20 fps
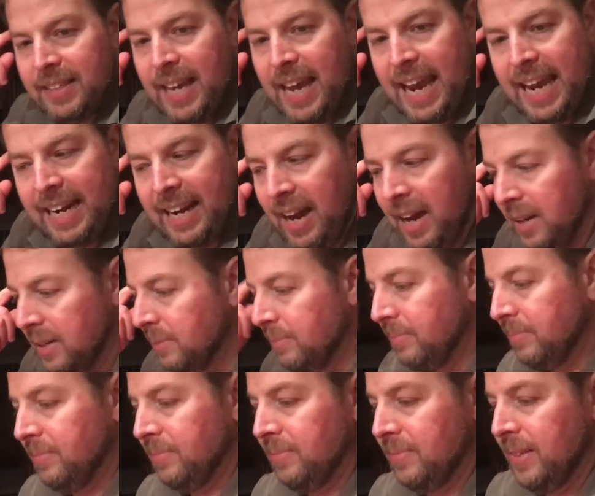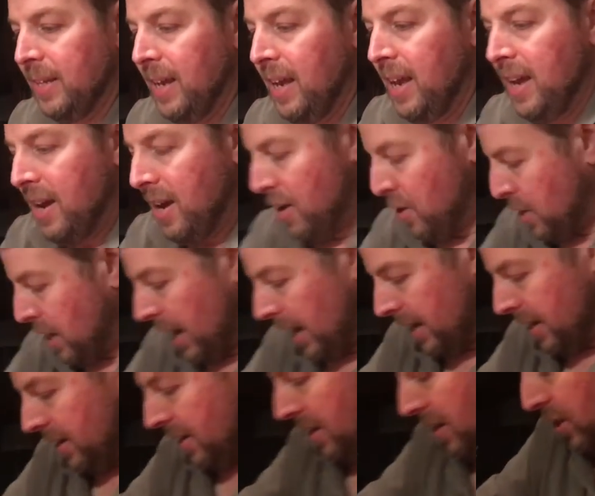Ada.
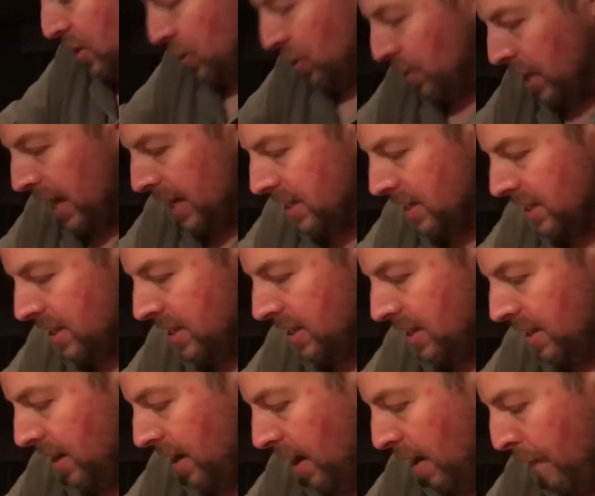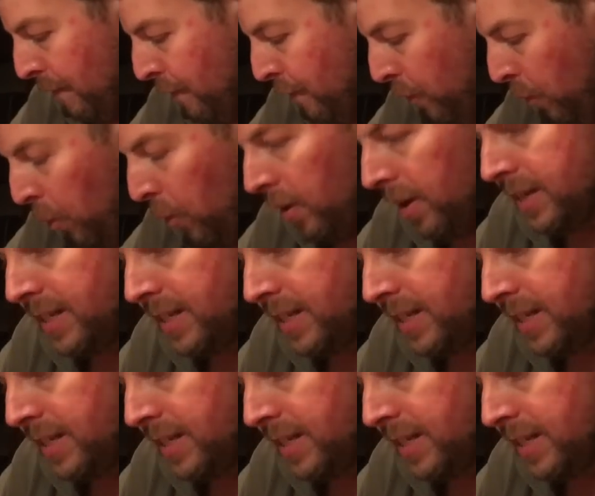Okay, so that's a 4